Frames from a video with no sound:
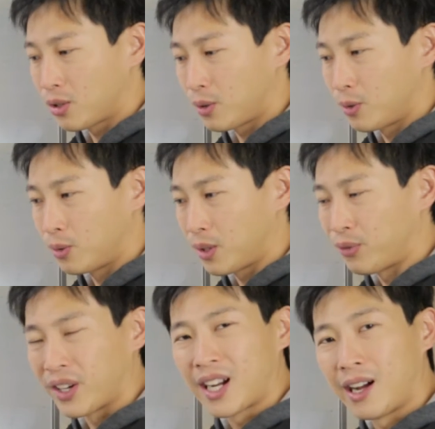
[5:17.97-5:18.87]
so
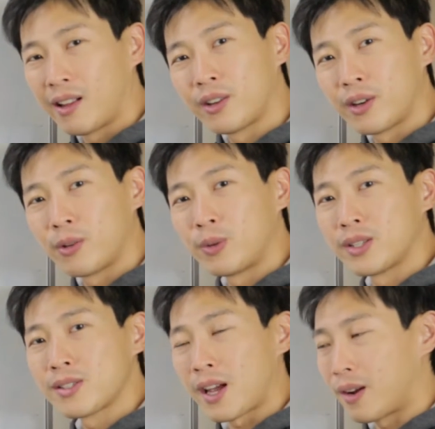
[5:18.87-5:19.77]
different color
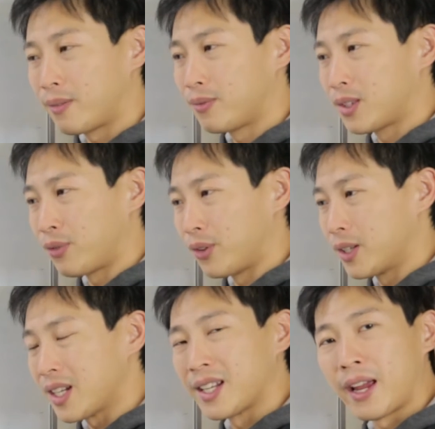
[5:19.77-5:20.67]
ones have
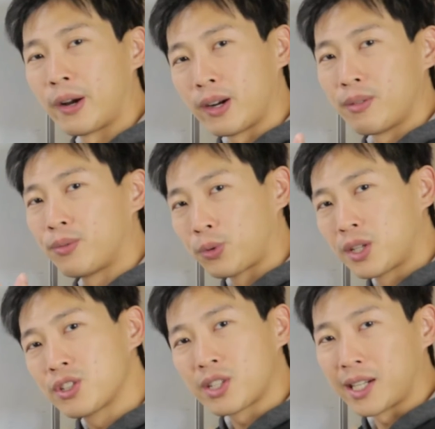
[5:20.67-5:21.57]
different inherent
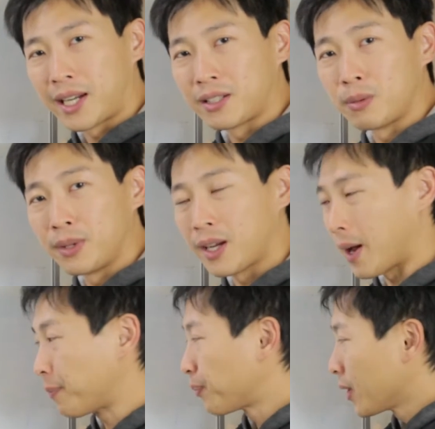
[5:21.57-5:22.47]
voltage they like to be
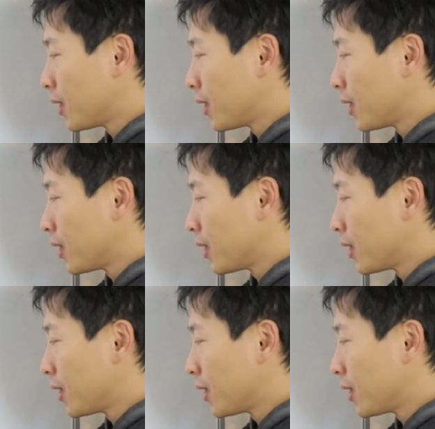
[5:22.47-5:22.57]
at.